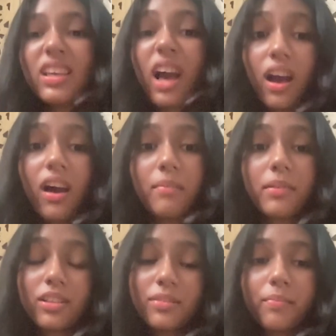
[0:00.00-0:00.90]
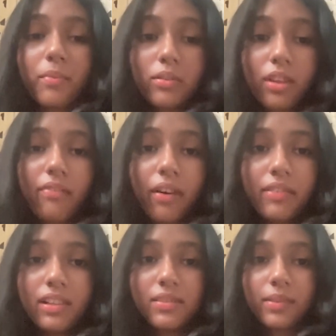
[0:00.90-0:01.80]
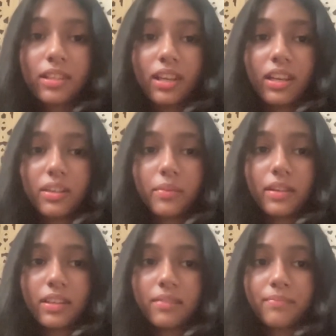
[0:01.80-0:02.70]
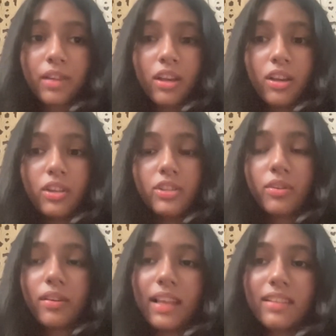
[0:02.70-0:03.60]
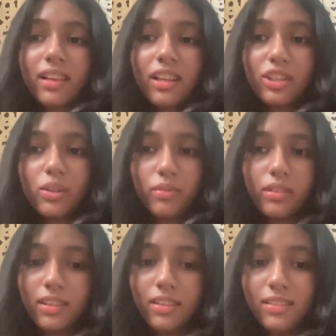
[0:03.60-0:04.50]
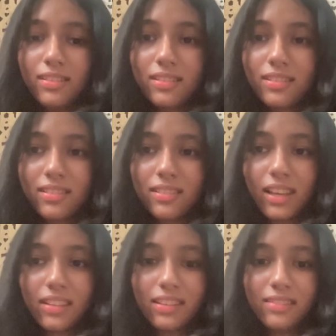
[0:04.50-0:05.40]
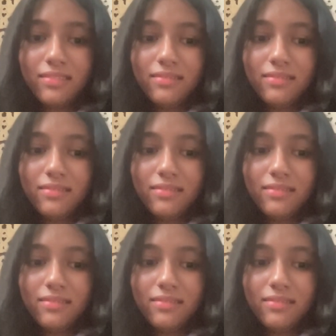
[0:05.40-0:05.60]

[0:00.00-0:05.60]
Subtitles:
Yeah, because both of us get creativity. So let's conclude this, I think.